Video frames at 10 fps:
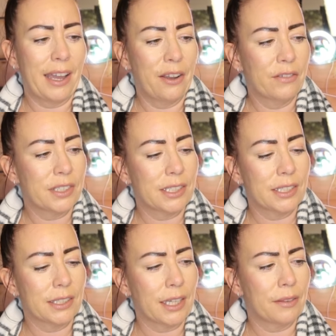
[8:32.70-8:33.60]
I obviously
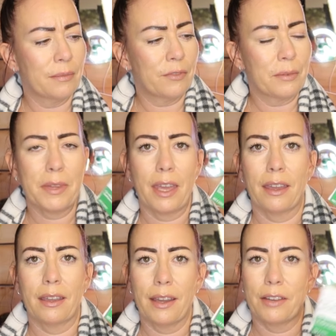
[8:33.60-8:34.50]
didn't get them from
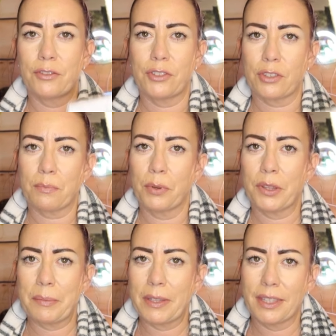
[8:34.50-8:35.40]
there. I've just
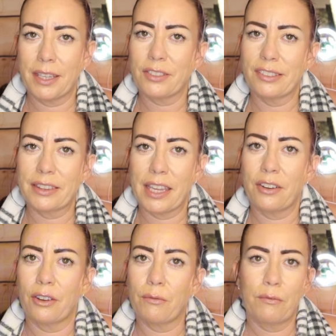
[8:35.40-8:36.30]
put them in there, so
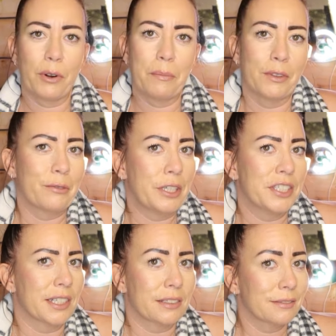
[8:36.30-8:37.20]
they're not from the
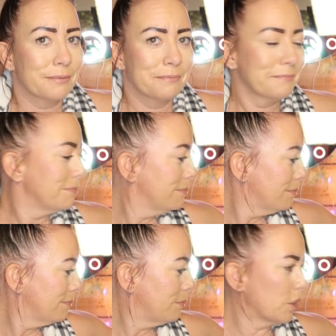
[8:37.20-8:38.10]
Reject.
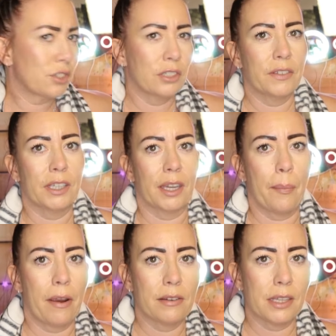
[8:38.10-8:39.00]
Not sure if you can
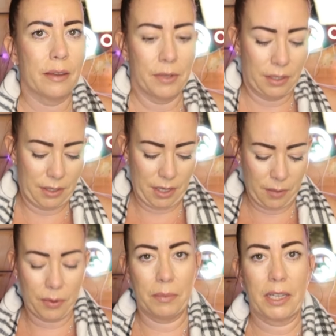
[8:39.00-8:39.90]
get paracetamol in there.
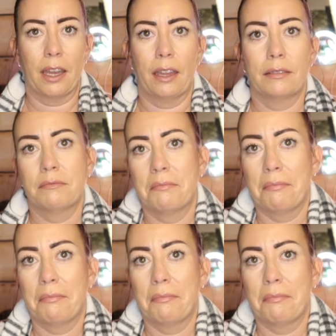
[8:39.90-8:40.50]
You probably can.